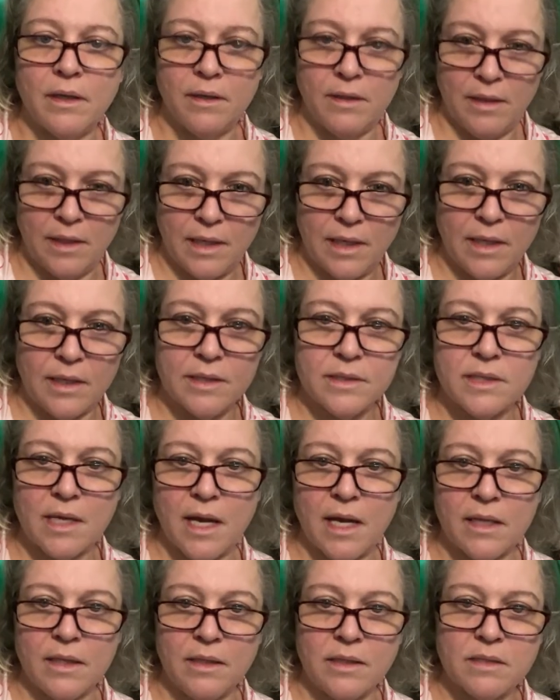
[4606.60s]
Yeah,
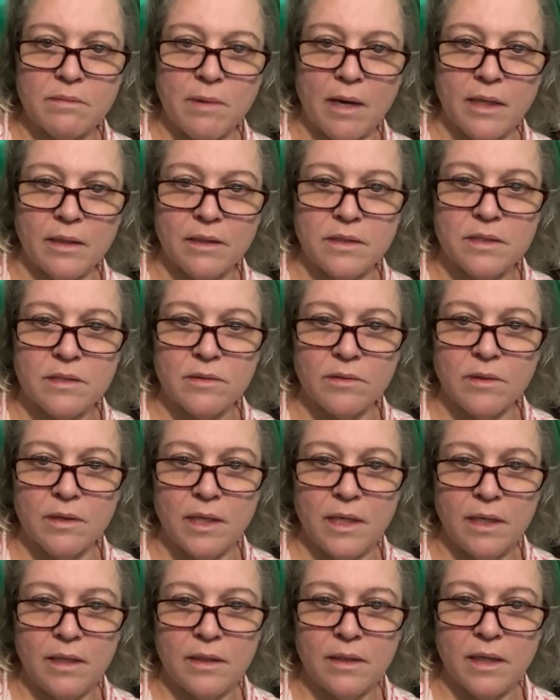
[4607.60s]
exactly, Smiley
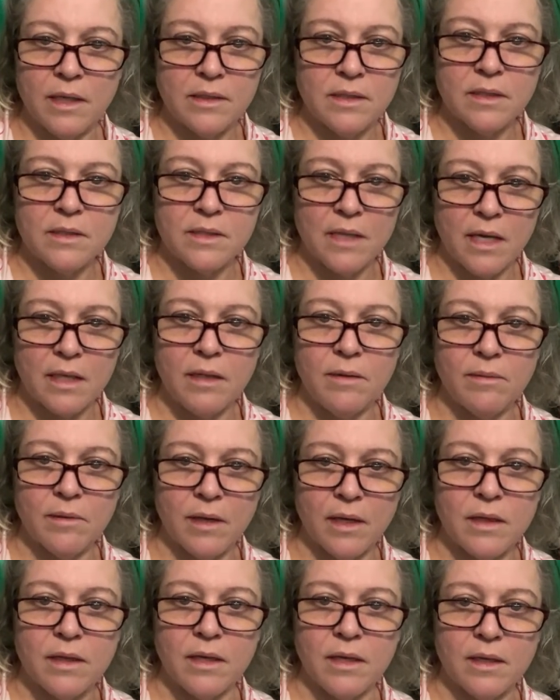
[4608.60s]
Story. That's exactly what
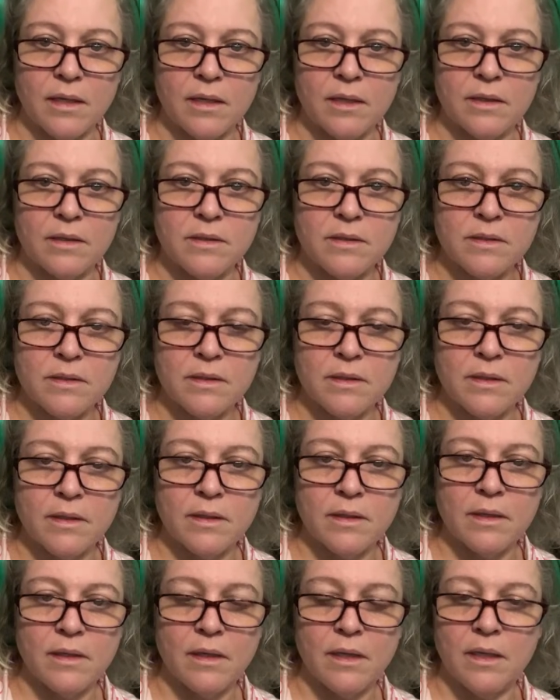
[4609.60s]
I think it is.
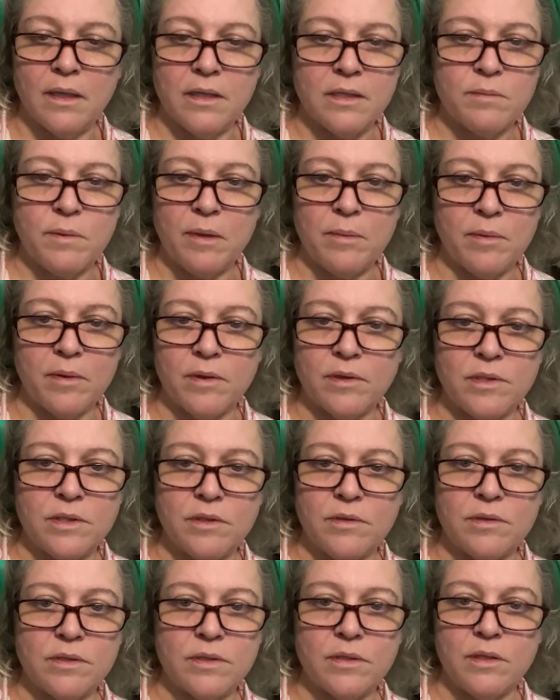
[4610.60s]
And these people are
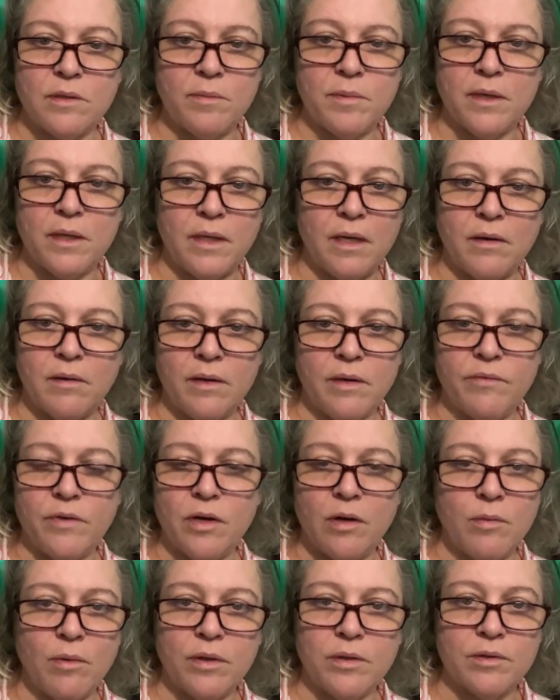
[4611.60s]
too stupid, and they don't even
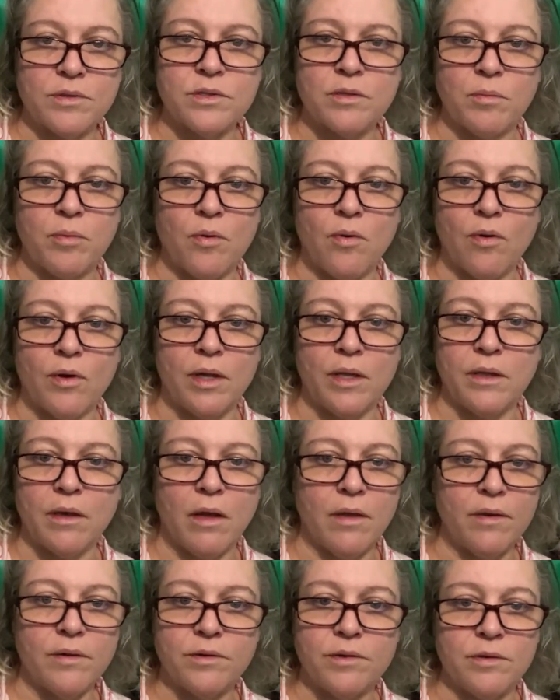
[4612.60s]
know what they're supporting.
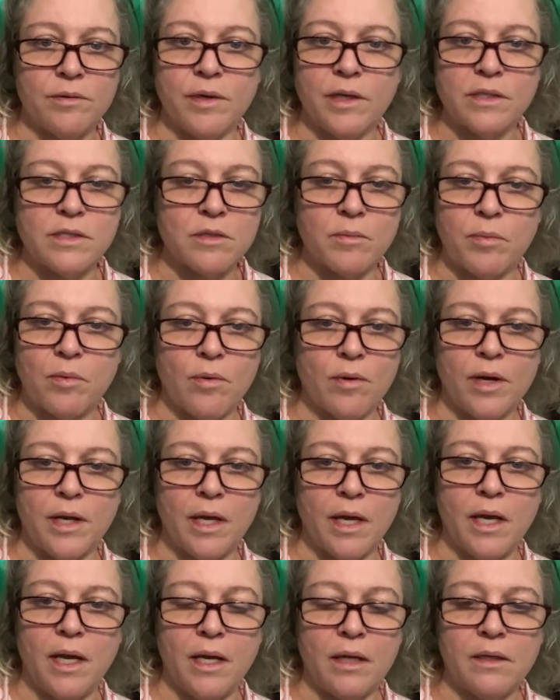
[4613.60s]
All they're doing is supporting
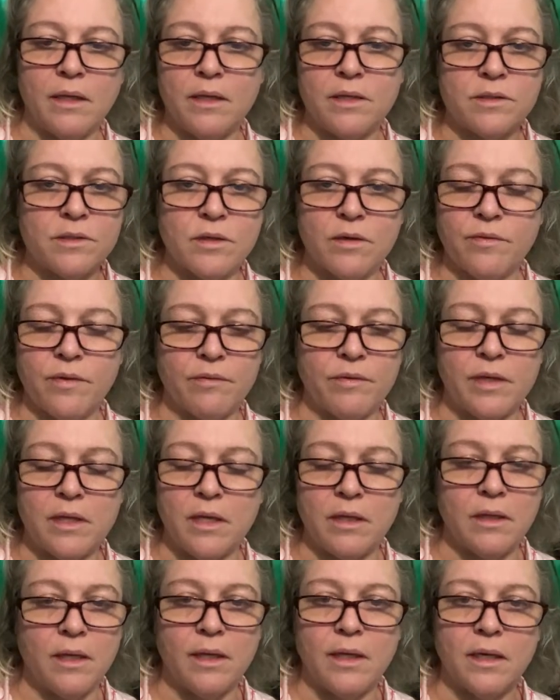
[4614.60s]
hate. They deserve
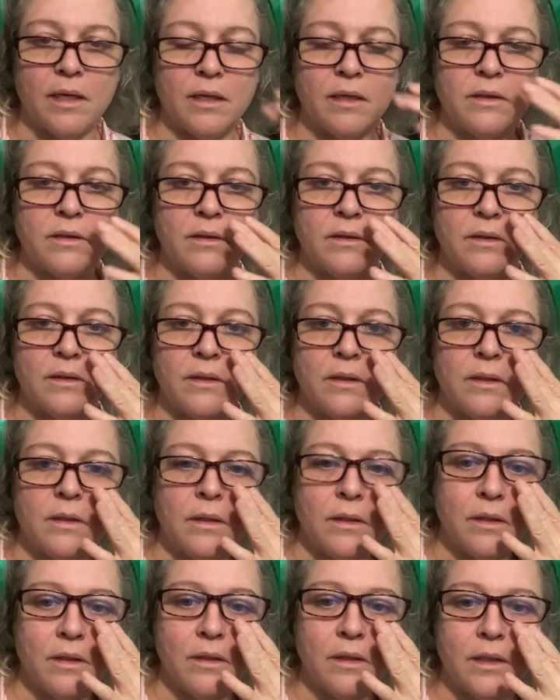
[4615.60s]
everything they get,
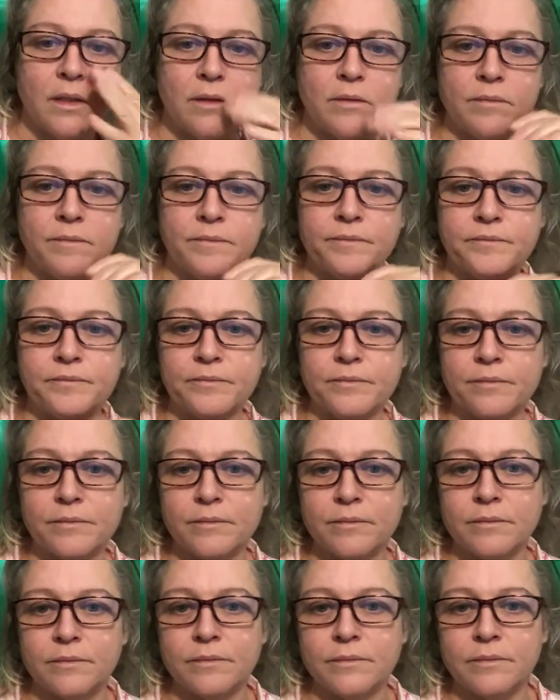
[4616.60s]
you know?
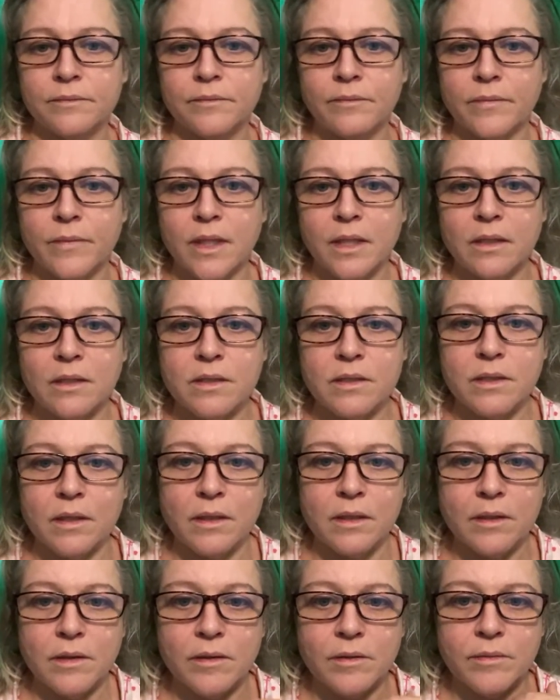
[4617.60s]

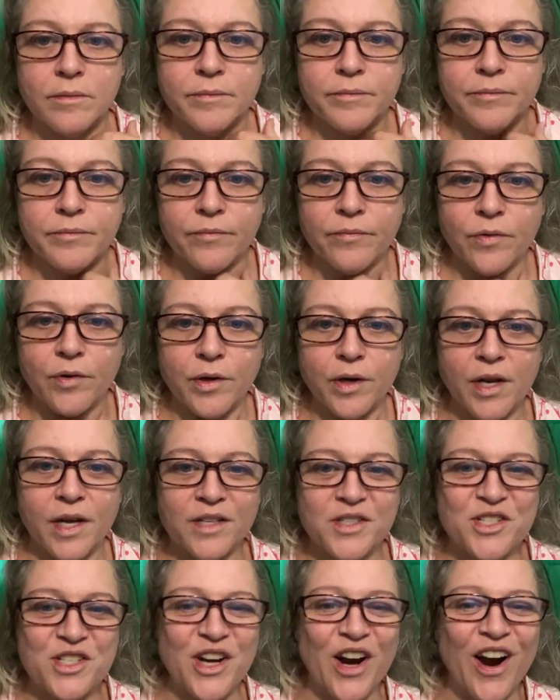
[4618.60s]
So, for your
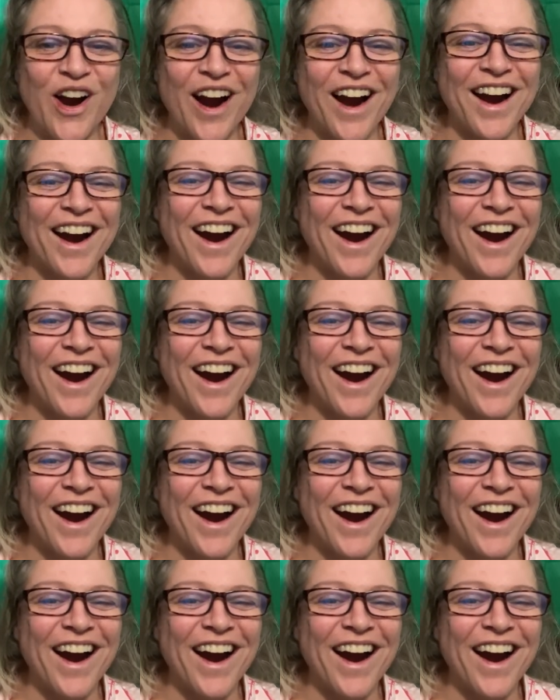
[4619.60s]
customer.